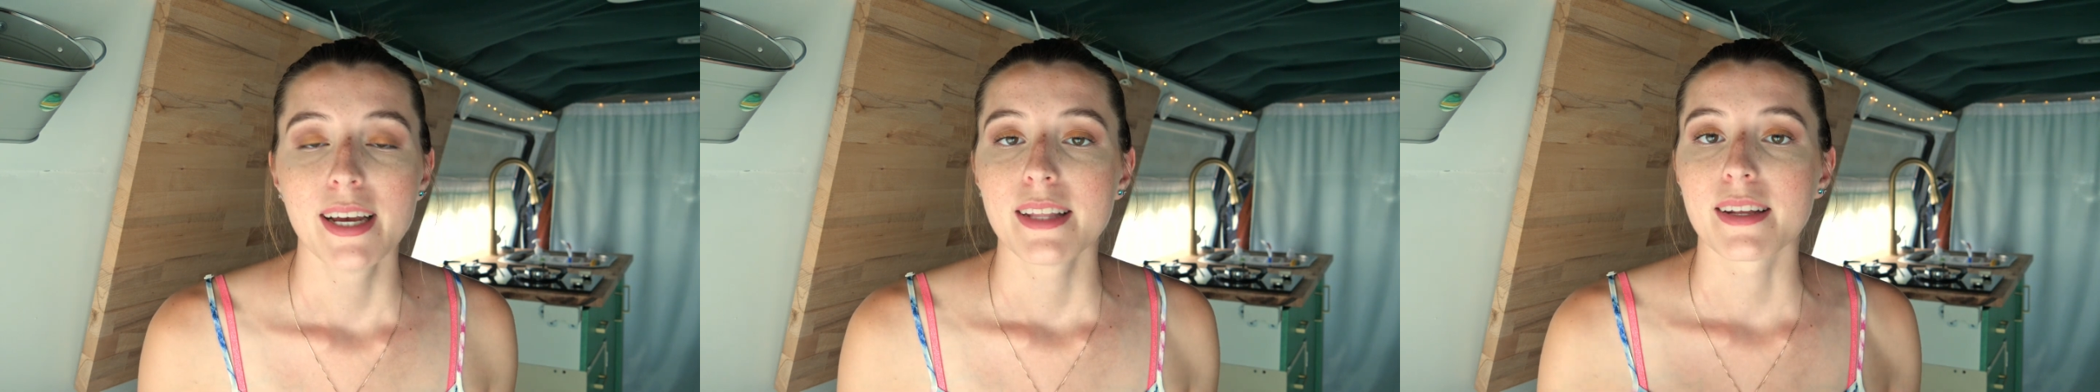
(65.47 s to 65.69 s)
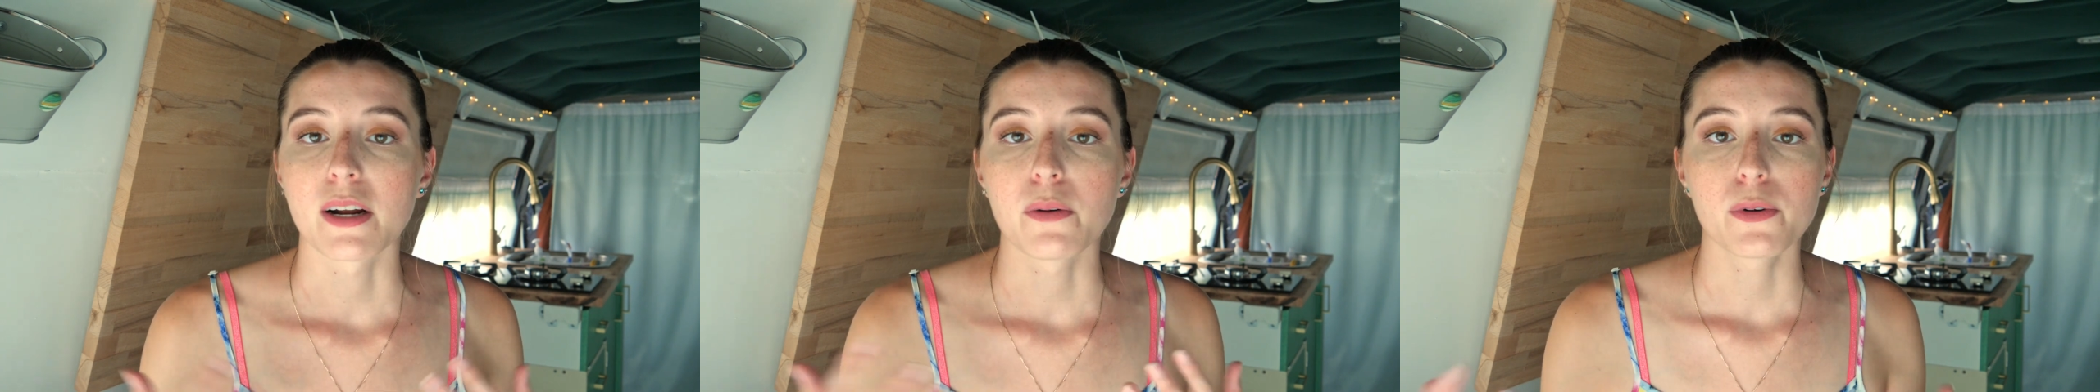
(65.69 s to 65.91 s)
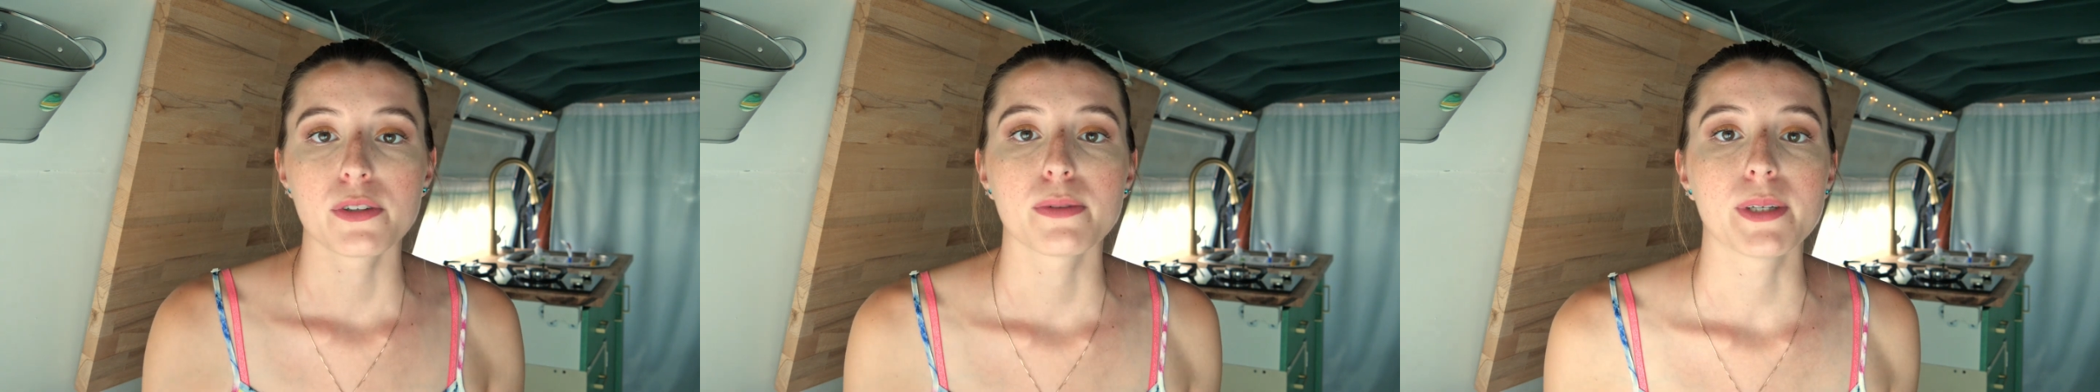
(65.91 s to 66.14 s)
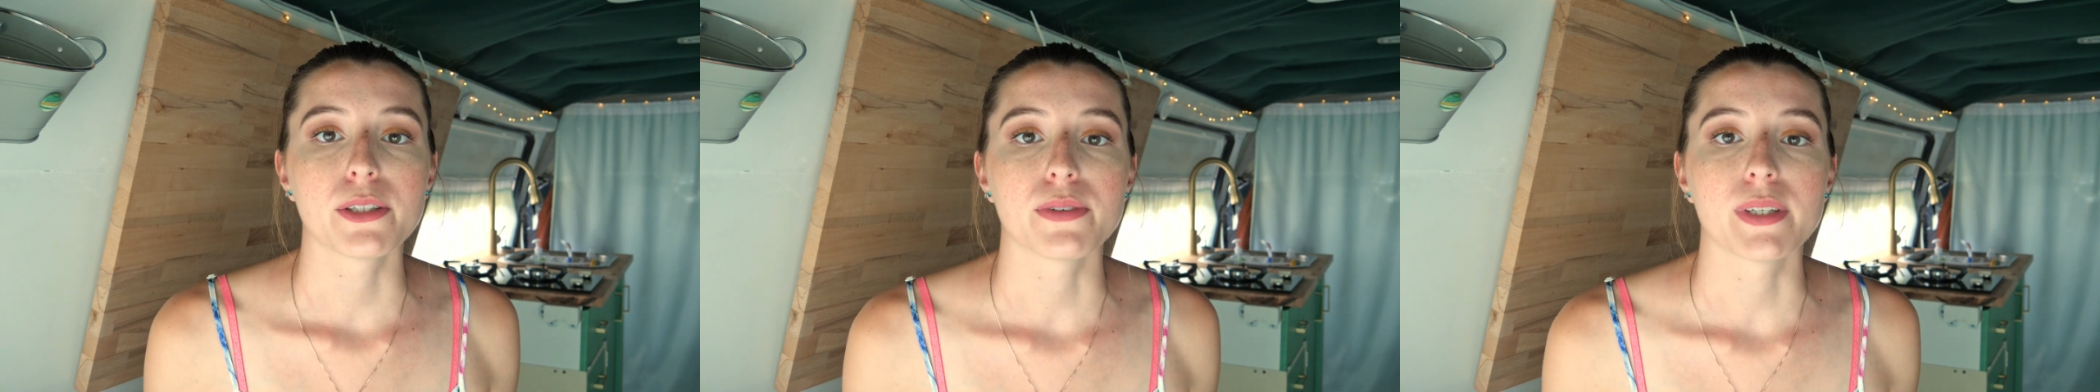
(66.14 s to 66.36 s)
that I want to
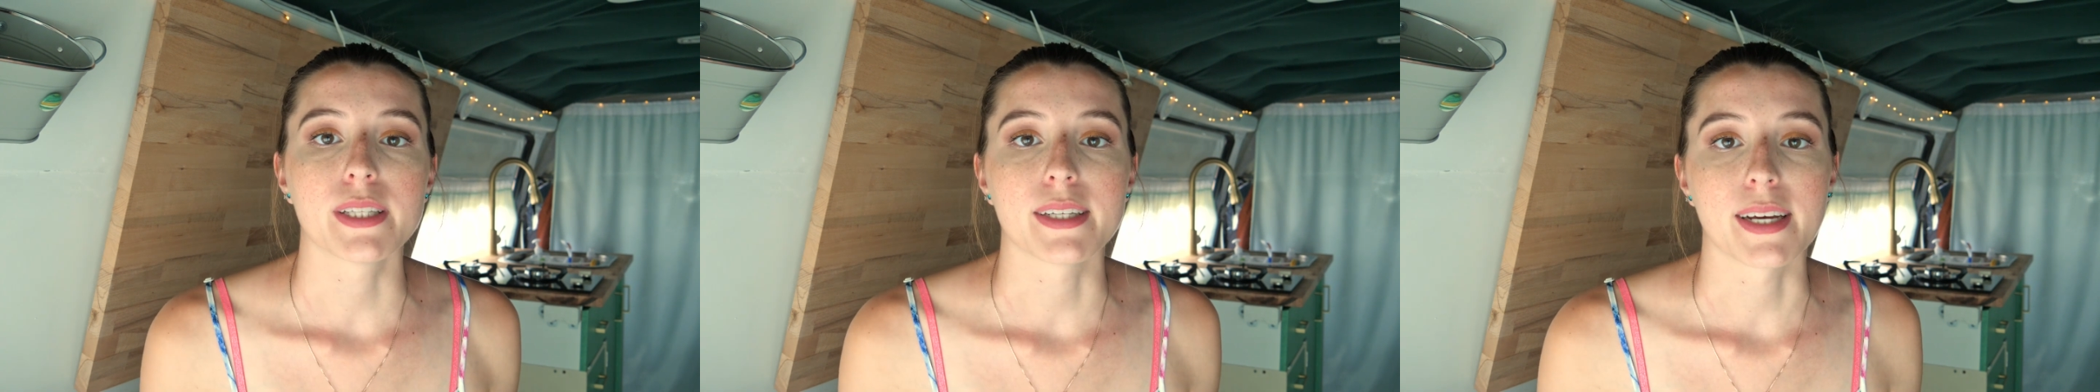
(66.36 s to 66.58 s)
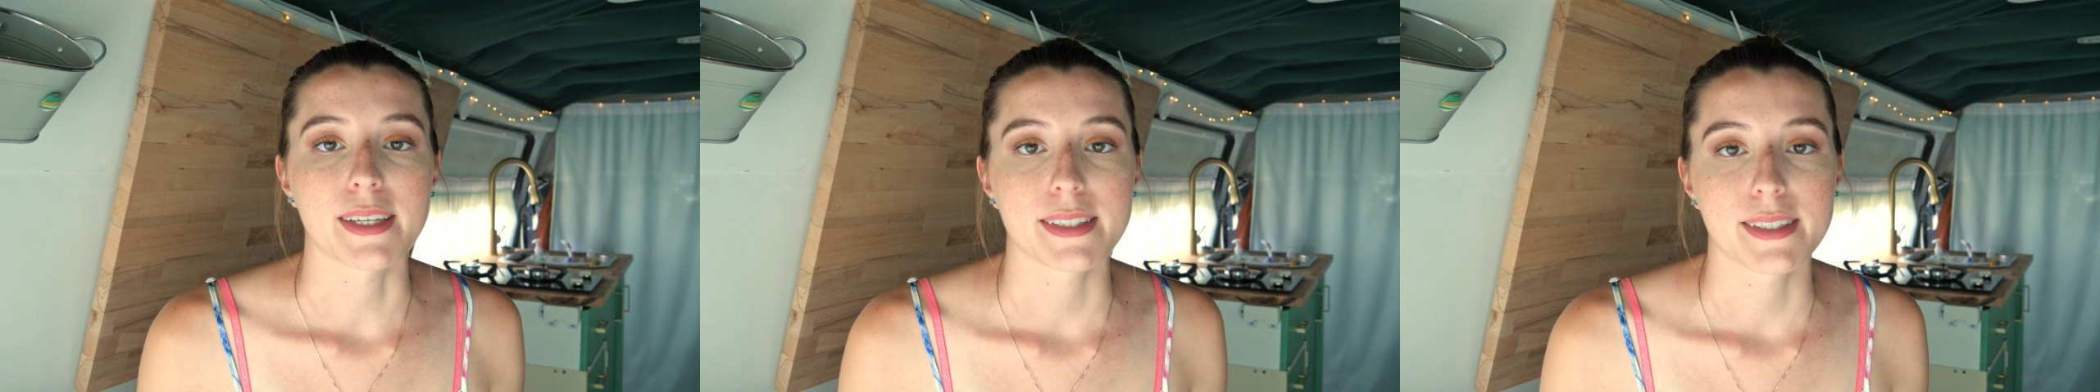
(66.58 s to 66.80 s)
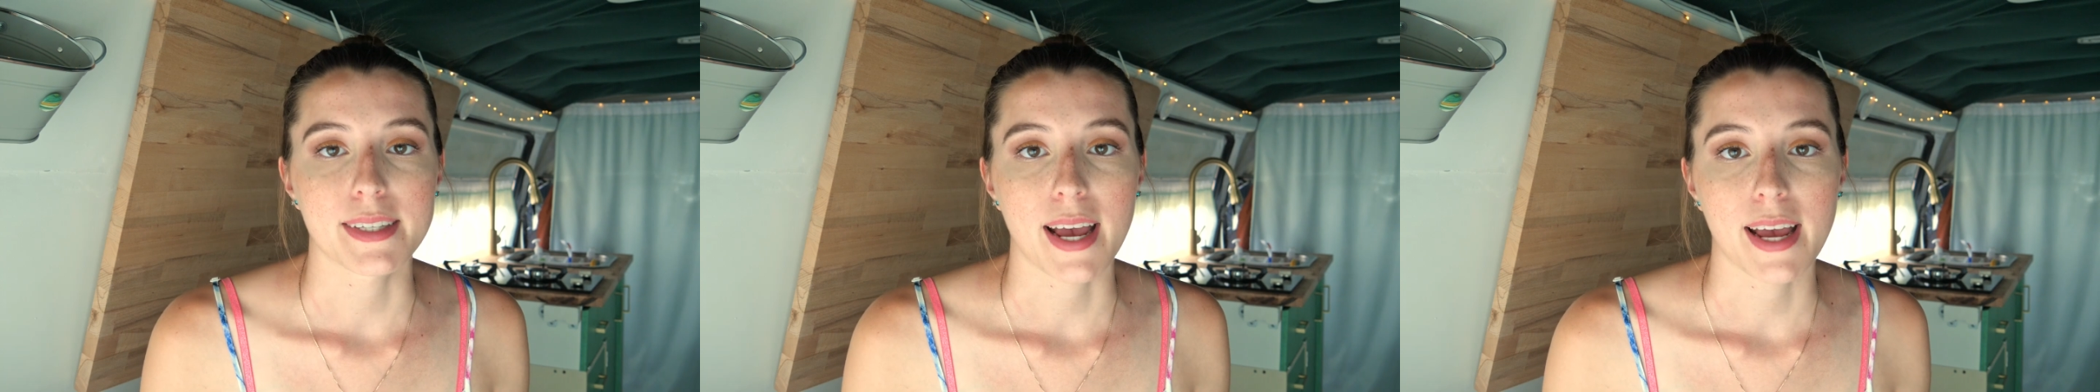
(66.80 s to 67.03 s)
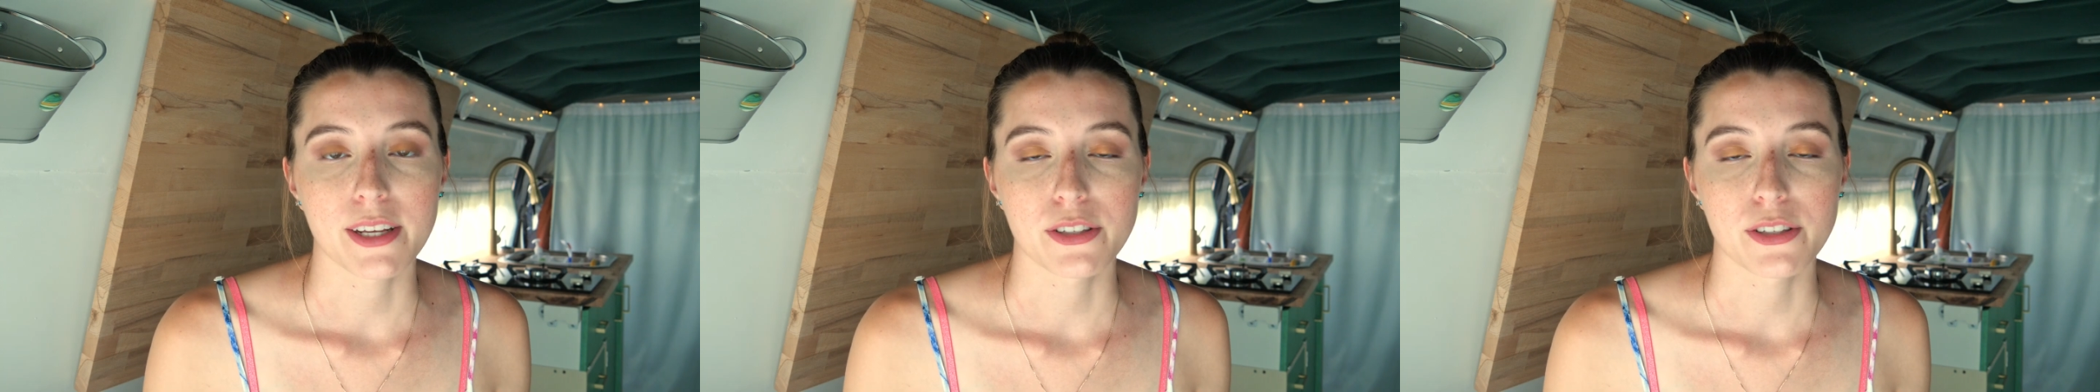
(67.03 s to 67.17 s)
be doing the next day,